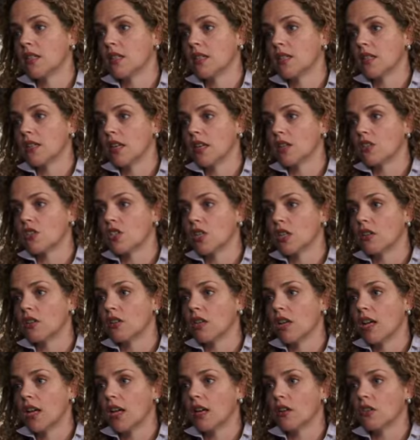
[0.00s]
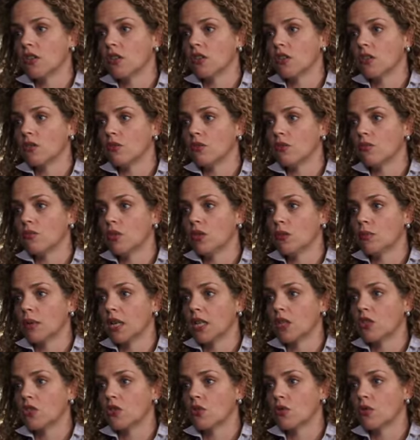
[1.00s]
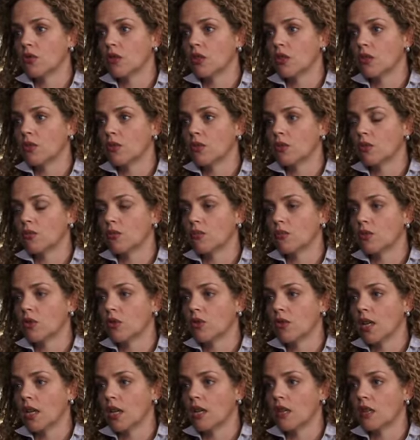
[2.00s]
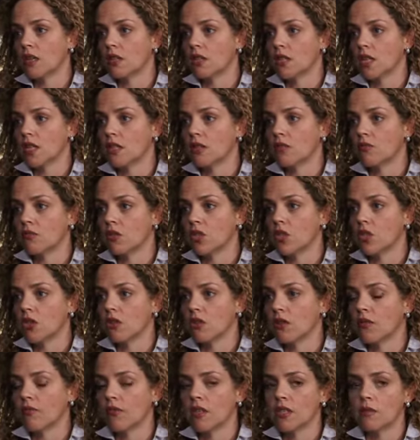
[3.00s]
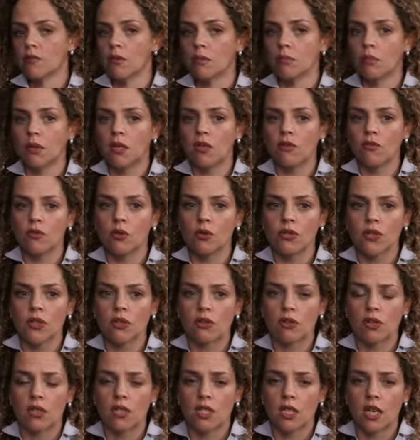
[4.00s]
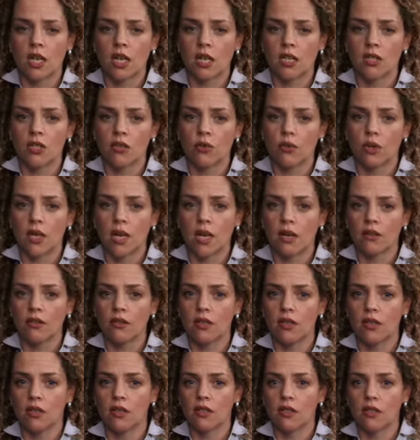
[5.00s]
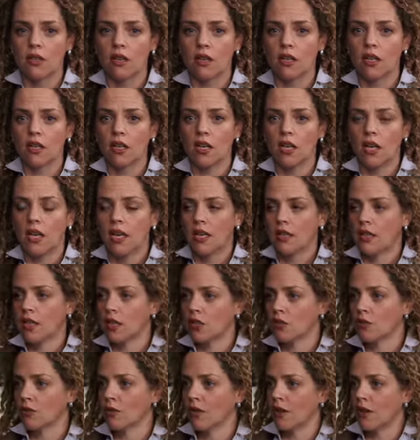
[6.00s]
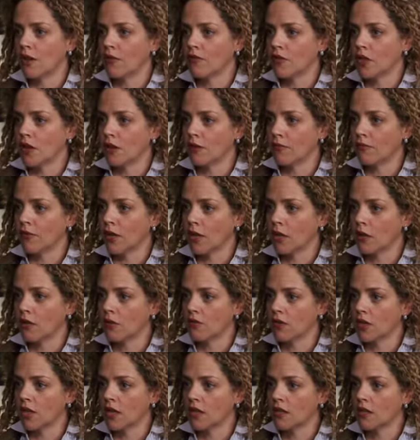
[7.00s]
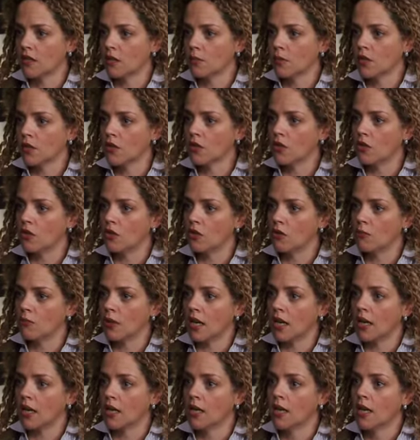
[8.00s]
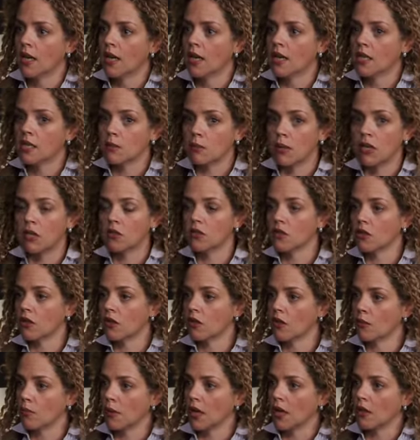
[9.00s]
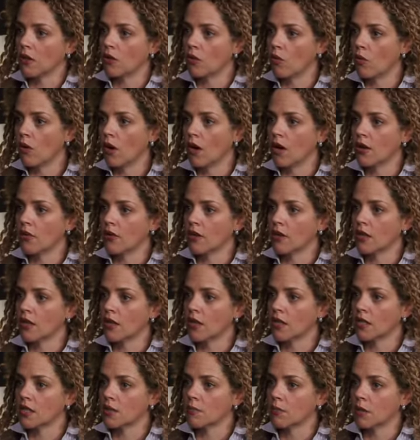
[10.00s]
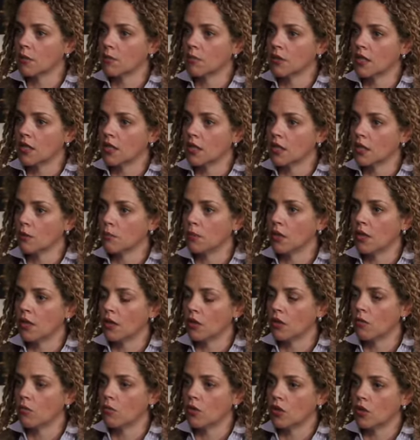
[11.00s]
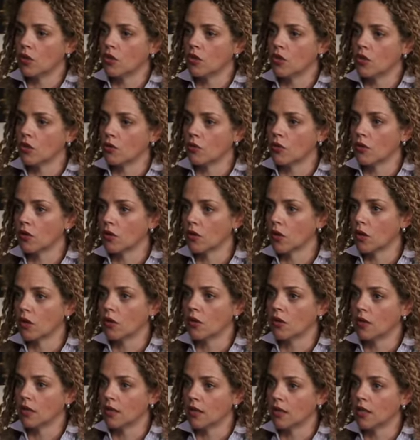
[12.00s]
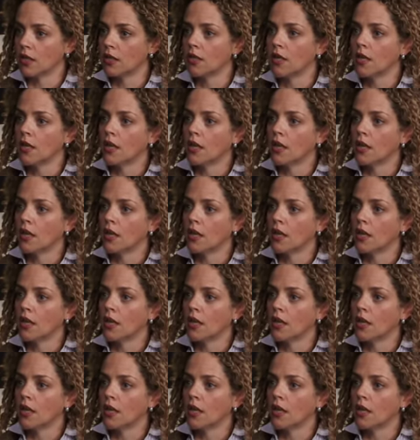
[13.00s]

in a nutshell how you make sure that you're getting a decent return on investment. But you've also got to take into account things like the actual lifetime value of a customer. So you may spend a certain amount acquiring a customer, but then depending on what you do ongoingly,